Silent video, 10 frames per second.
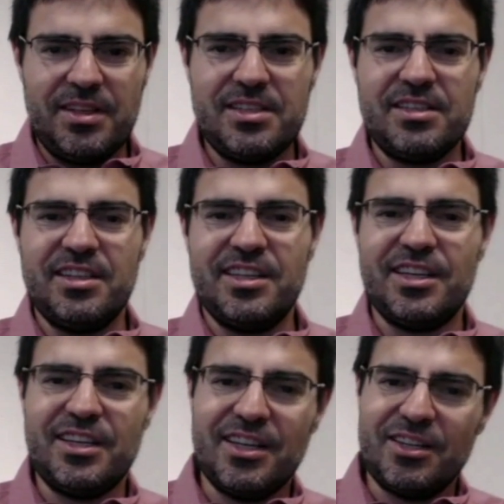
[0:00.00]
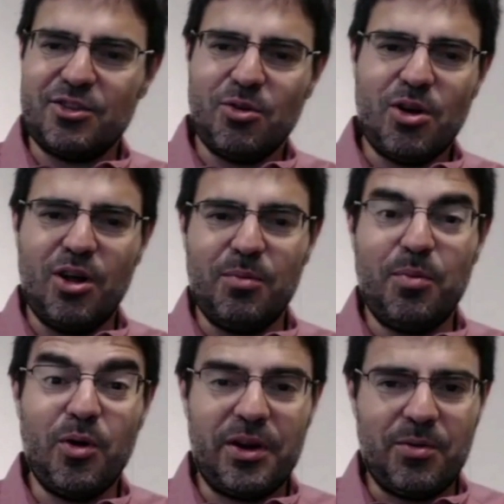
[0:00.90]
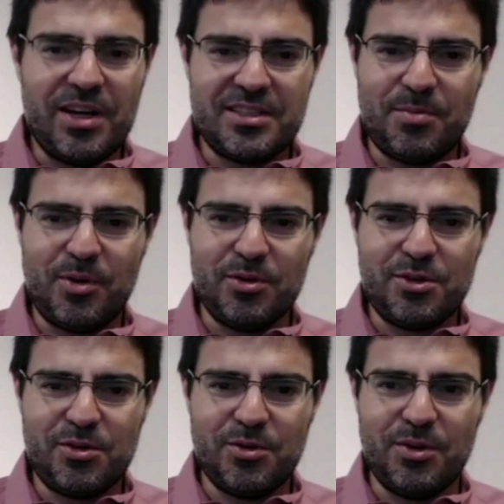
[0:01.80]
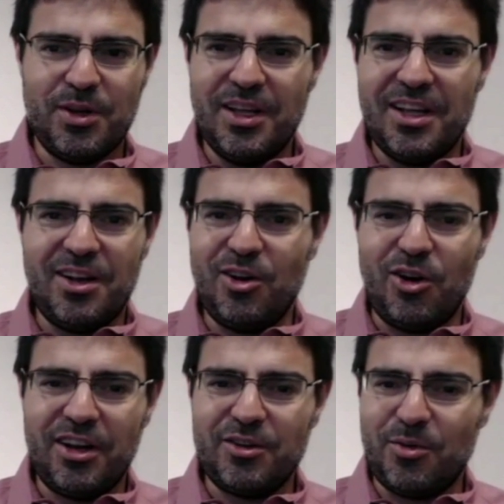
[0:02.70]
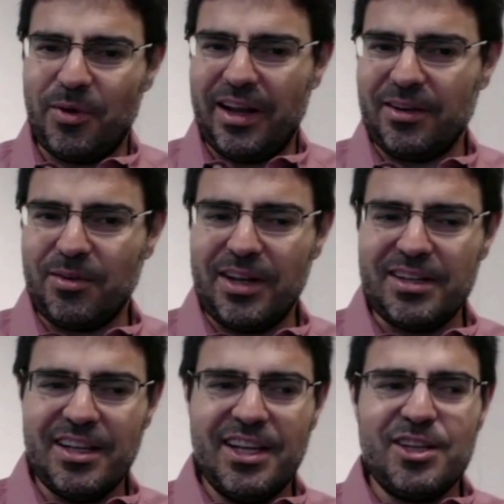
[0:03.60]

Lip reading: This is the so-called point-wise approach to learning to rank, right?